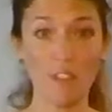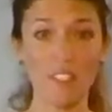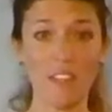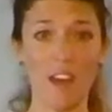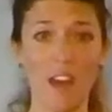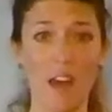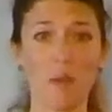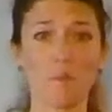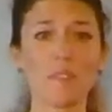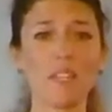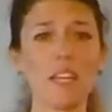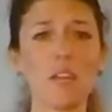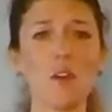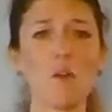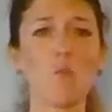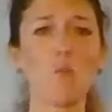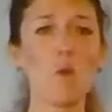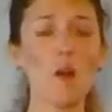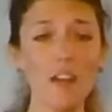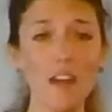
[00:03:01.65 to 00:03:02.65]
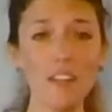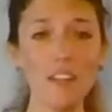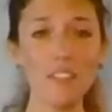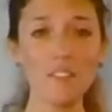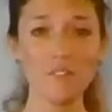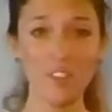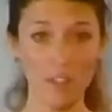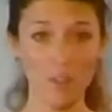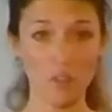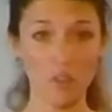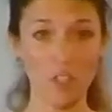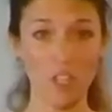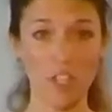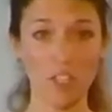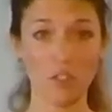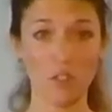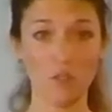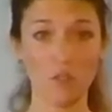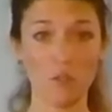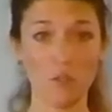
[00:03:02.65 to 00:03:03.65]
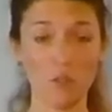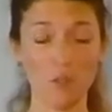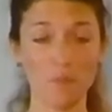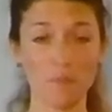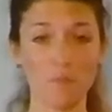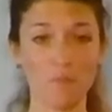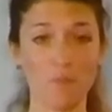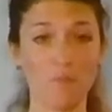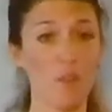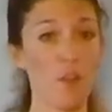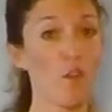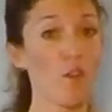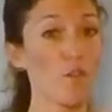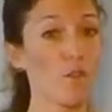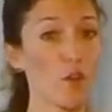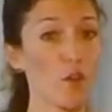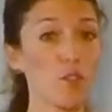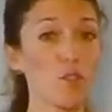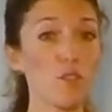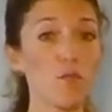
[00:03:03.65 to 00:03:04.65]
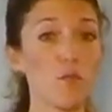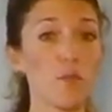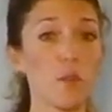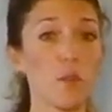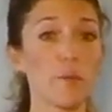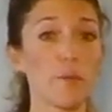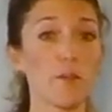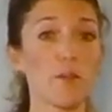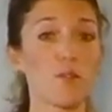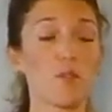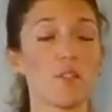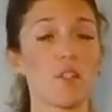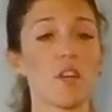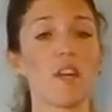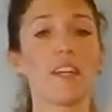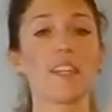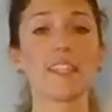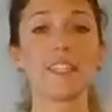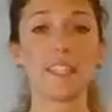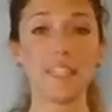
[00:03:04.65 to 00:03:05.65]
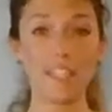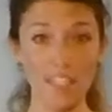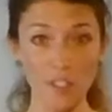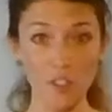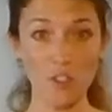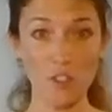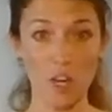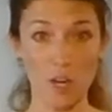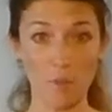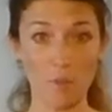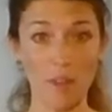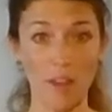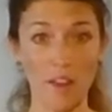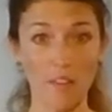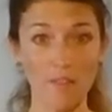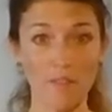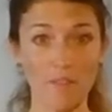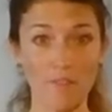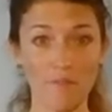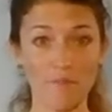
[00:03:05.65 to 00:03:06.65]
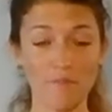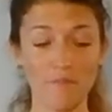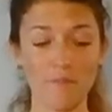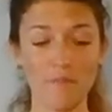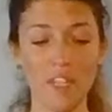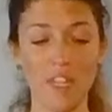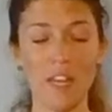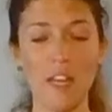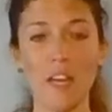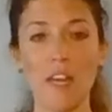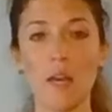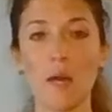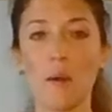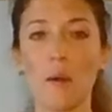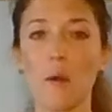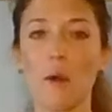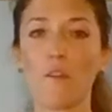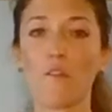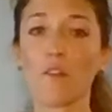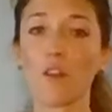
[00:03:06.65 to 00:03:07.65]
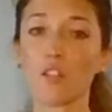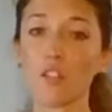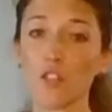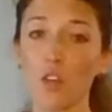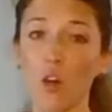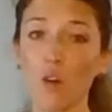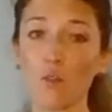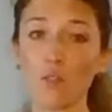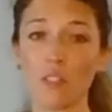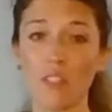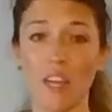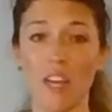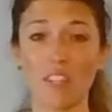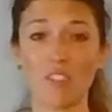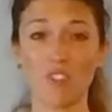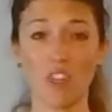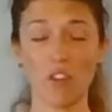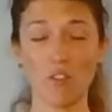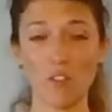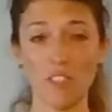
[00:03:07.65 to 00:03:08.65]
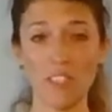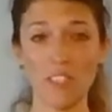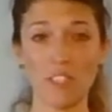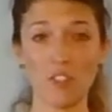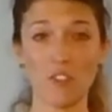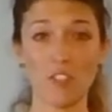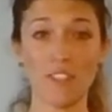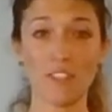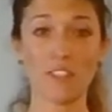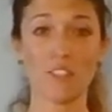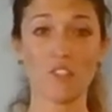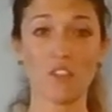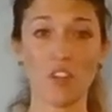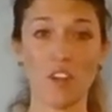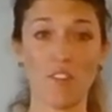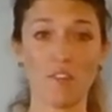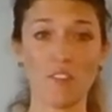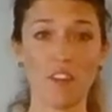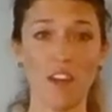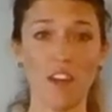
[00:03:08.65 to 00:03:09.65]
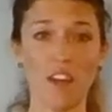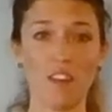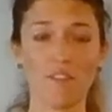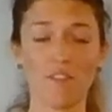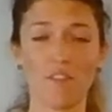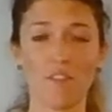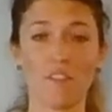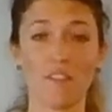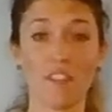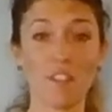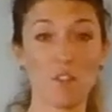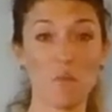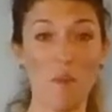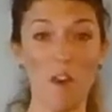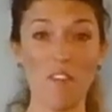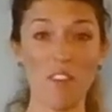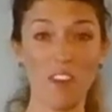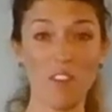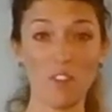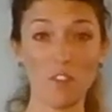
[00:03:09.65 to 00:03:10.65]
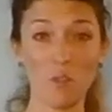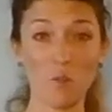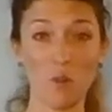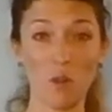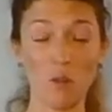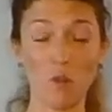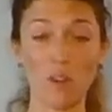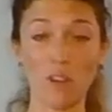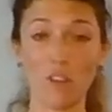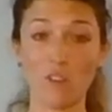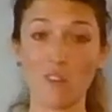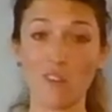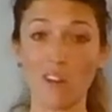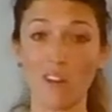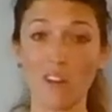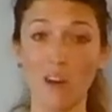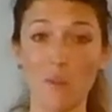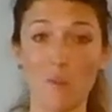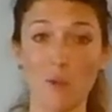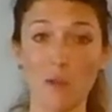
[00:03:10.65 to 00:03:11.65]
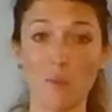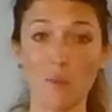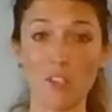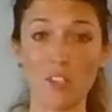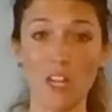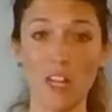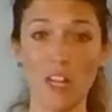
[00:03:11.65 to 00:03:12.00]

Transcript: the time, Dana, what kind of knife should I use? First and foremost, you need a sharp knife. For adults, I generally suggest a chef knife. These are my favorite to work with. You can cut pretty much